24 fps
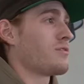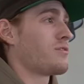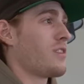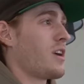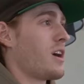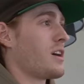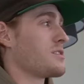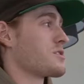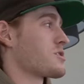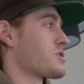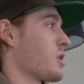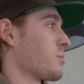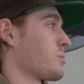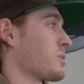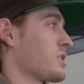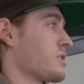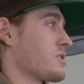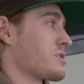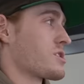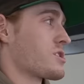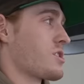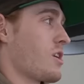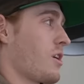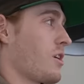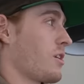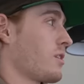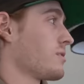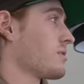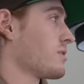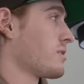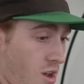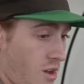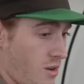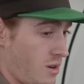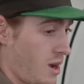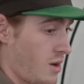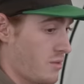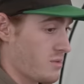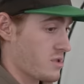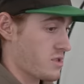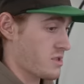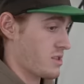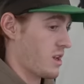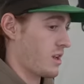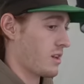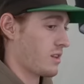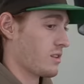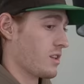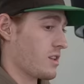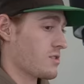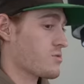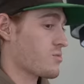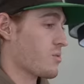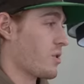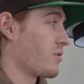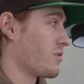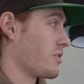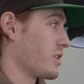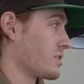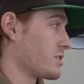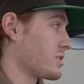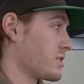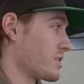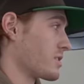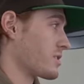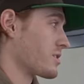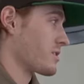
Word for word: find something to start. Damn. So I was like, let's run vintage.